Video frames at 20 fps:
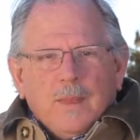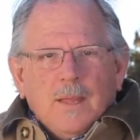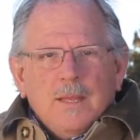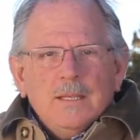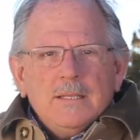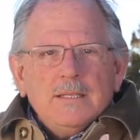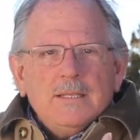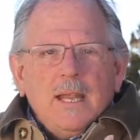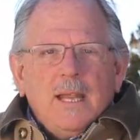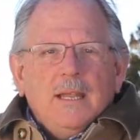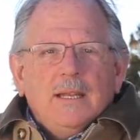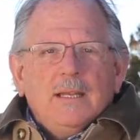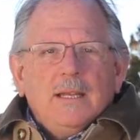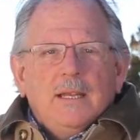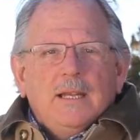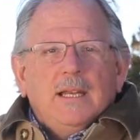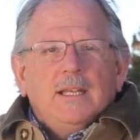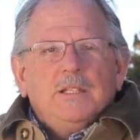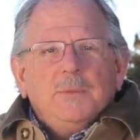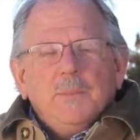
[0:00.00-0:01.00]
is taken
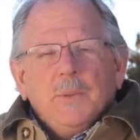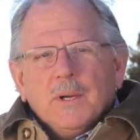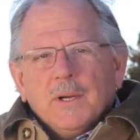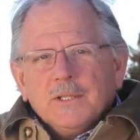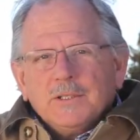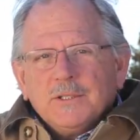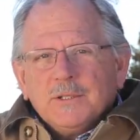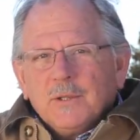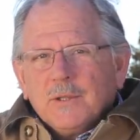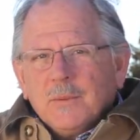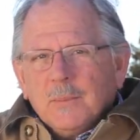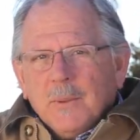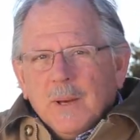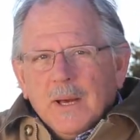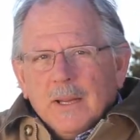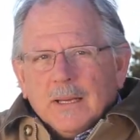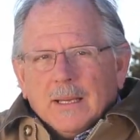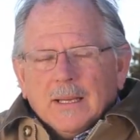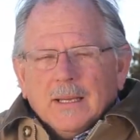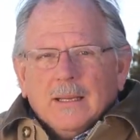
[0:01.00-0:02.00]
and experienced through the
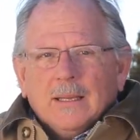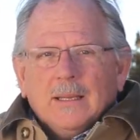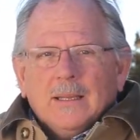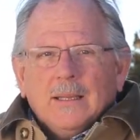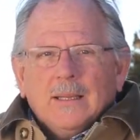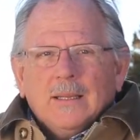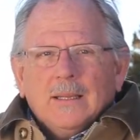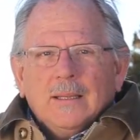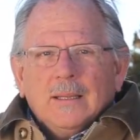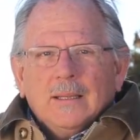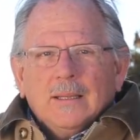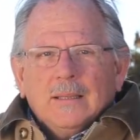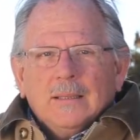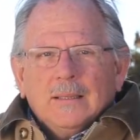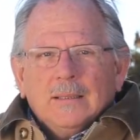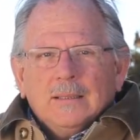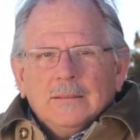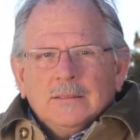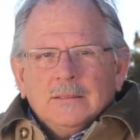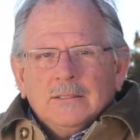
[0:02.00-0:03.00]
body.
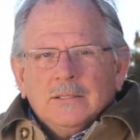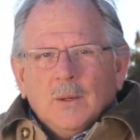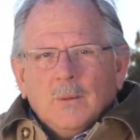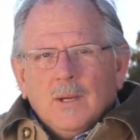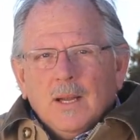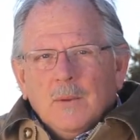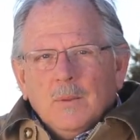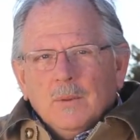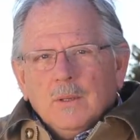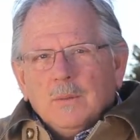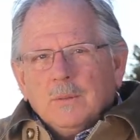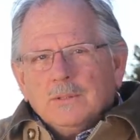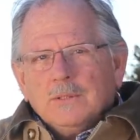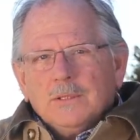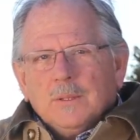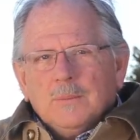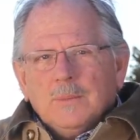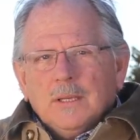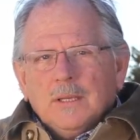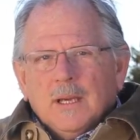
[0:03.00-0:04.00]
So when I work with
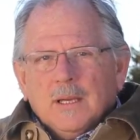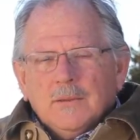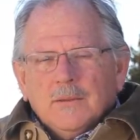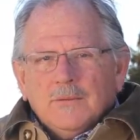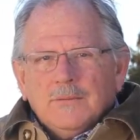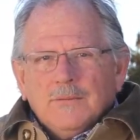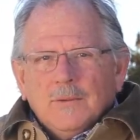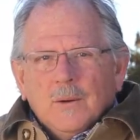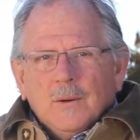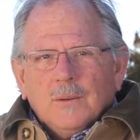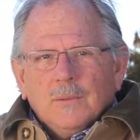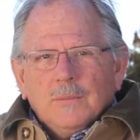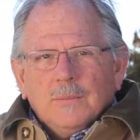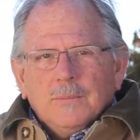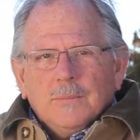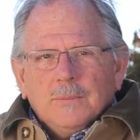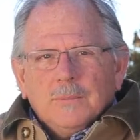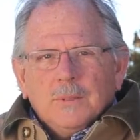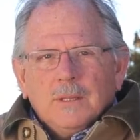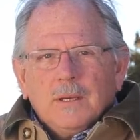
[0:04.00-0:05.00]
somebody on the phone,
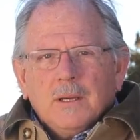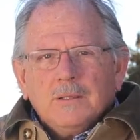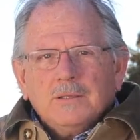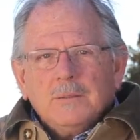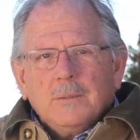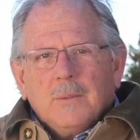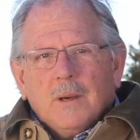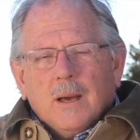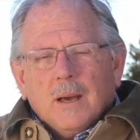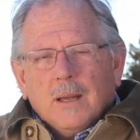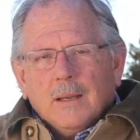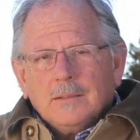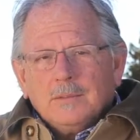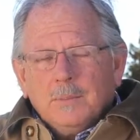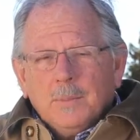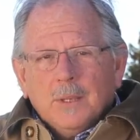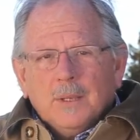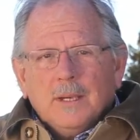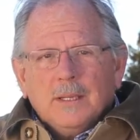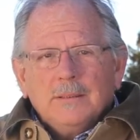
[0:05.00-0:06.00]
because of my
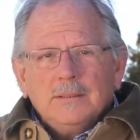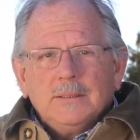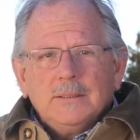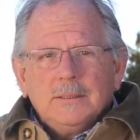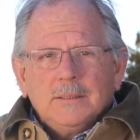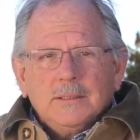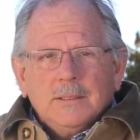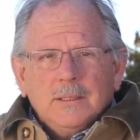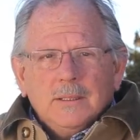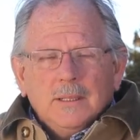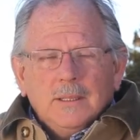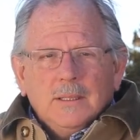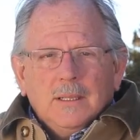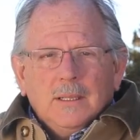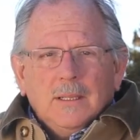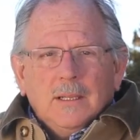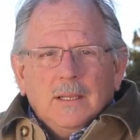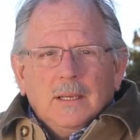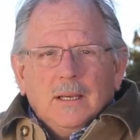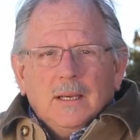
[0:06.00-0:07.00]
experience,
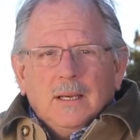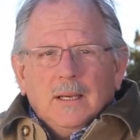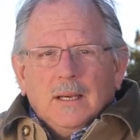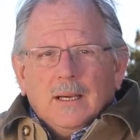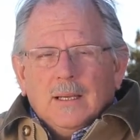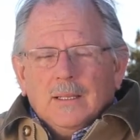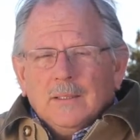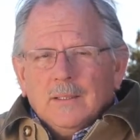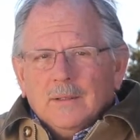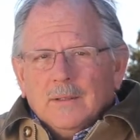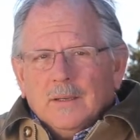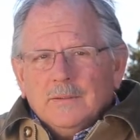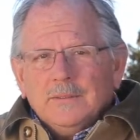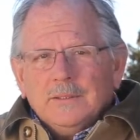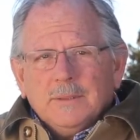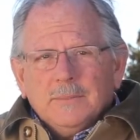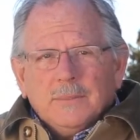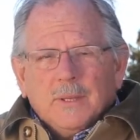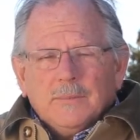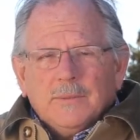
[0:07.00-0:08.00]
I don't know, I've
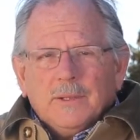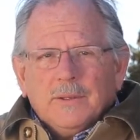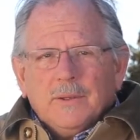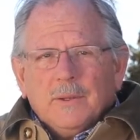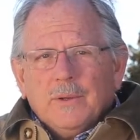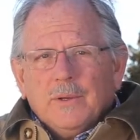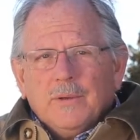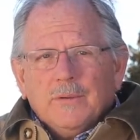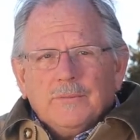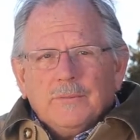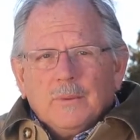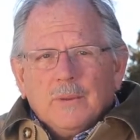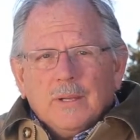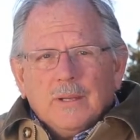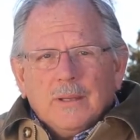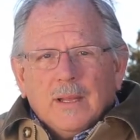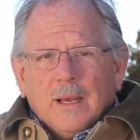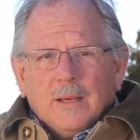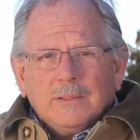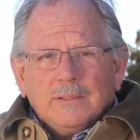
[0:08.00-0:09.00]
seen probably 30 or
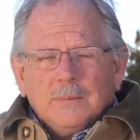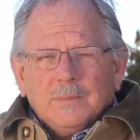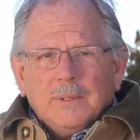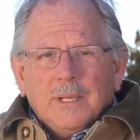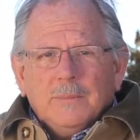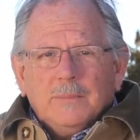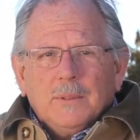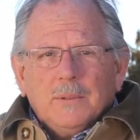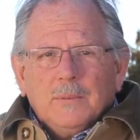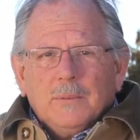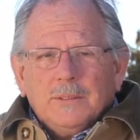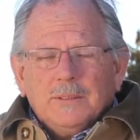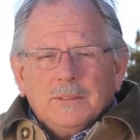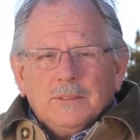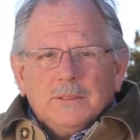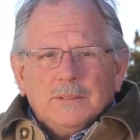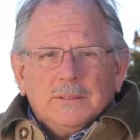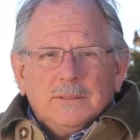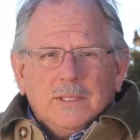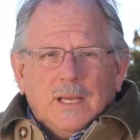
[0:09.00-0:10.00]
40,000 people, which
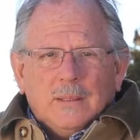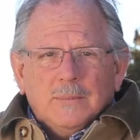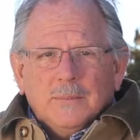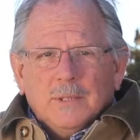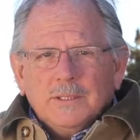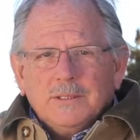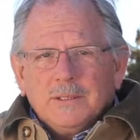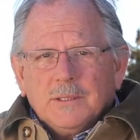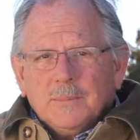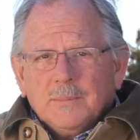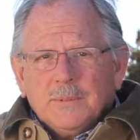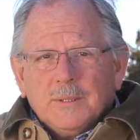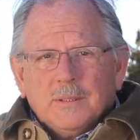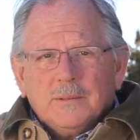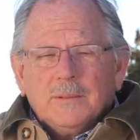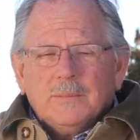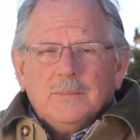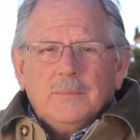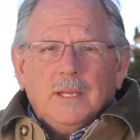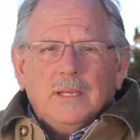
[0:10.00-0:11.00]
is not much
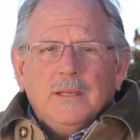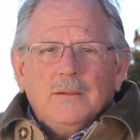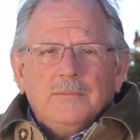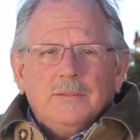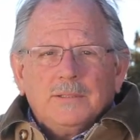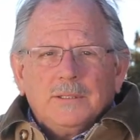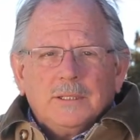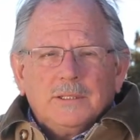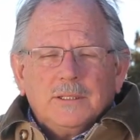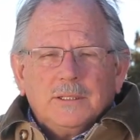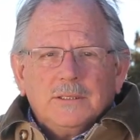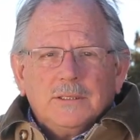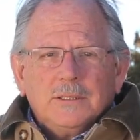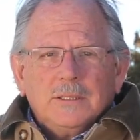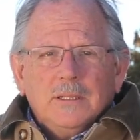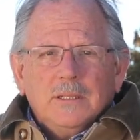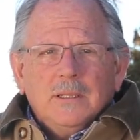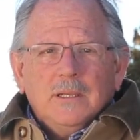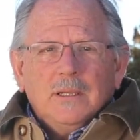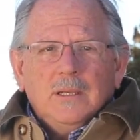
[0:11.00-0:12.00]
compared to many physicians,
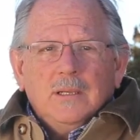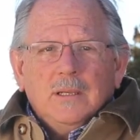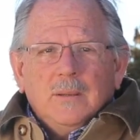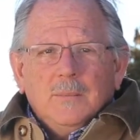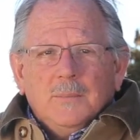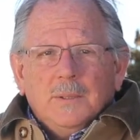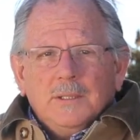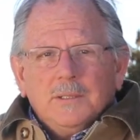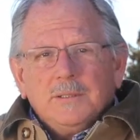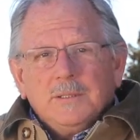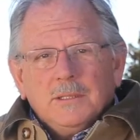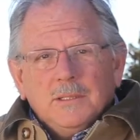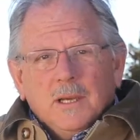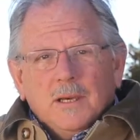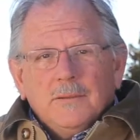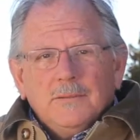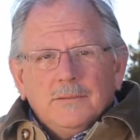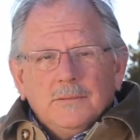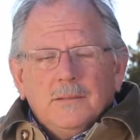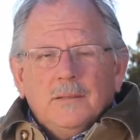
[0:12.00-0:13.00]
but it's
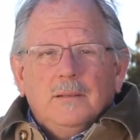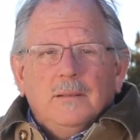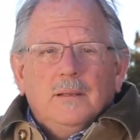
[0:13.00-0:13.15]
enough.